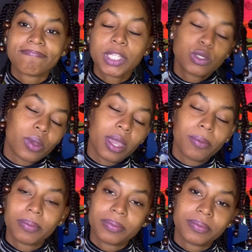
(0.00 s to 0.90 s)
It's
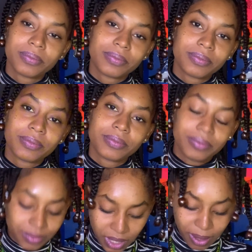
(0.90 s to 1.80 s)

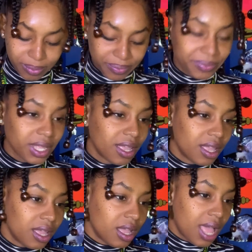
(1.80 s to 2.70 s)
okay. Okay.
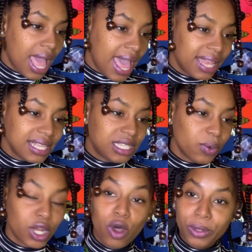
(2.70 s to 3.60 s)
And let's see what
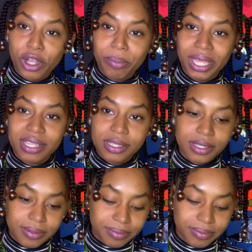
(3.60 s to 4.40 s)
the outcome is.